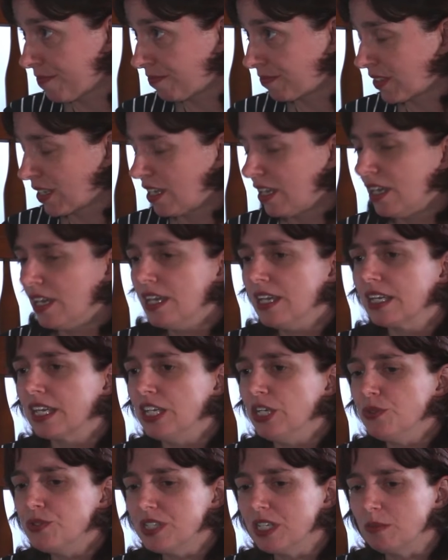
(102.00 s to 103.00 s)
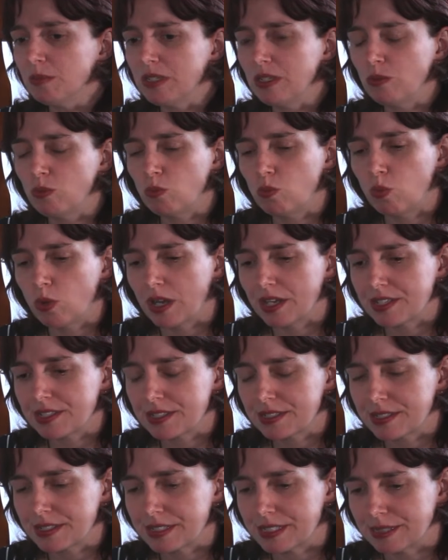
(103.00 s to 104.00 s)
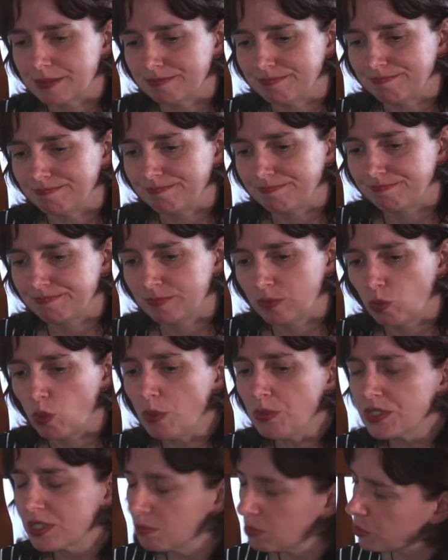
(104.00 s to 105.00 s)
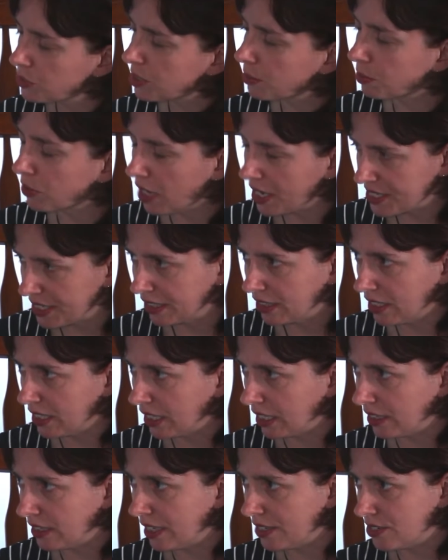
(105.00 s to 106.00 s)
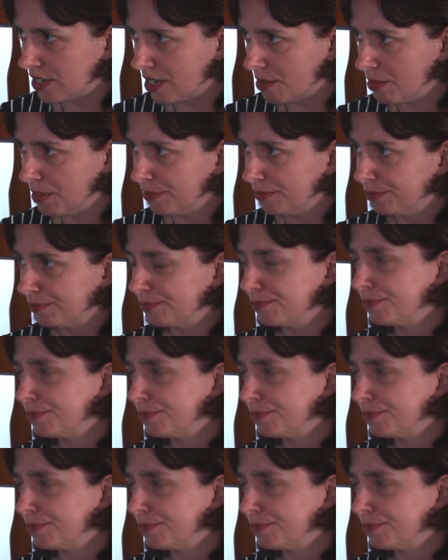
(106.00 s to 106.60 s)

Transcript: Mm-hmm. Can you tell me what um, what was the most surprising thing in that job?